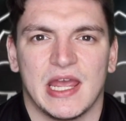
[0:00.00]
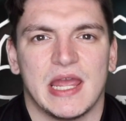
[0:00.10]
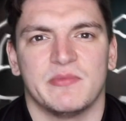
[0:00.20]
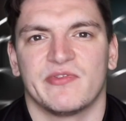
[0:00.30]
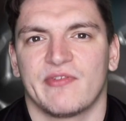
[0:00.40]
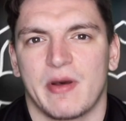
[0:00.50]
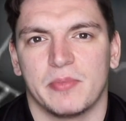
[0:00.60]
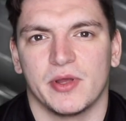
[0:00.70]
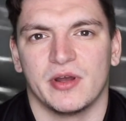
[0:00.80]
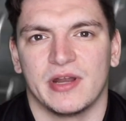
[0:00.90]
aiming for
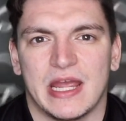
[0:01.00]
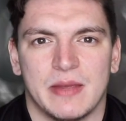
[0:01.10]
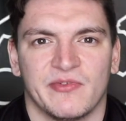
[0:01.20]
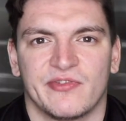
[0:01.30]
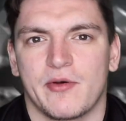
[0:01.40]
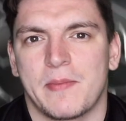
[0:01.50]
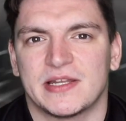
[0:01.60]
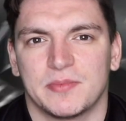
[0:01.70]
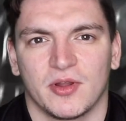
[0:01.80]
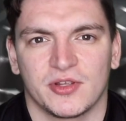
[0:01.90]
that burn, aiming for that
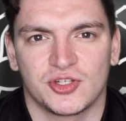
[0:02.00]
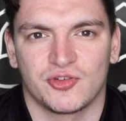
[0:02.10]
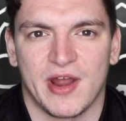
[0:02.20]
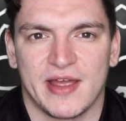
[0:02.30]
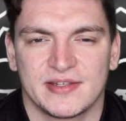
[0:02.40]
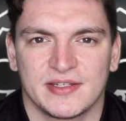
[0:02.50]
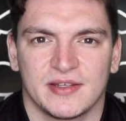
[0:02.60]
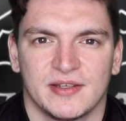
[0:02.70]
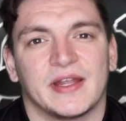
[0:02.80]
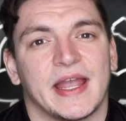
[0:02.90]
metabolic stress,
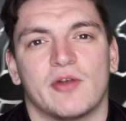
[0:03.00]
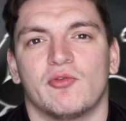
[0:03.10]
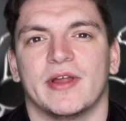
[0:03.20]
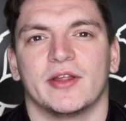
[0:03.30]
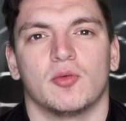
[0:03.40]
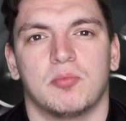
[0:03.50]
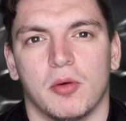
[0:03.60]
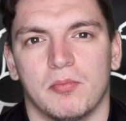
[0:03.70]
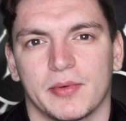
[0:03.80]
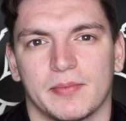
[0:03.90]
and getting a really good
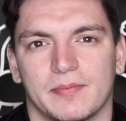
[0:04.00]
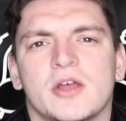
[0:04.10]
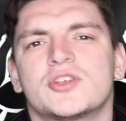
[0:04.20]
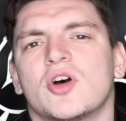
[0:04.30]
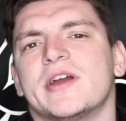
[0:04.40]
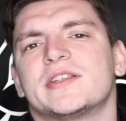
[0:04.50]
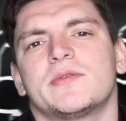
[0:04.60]
pump. So in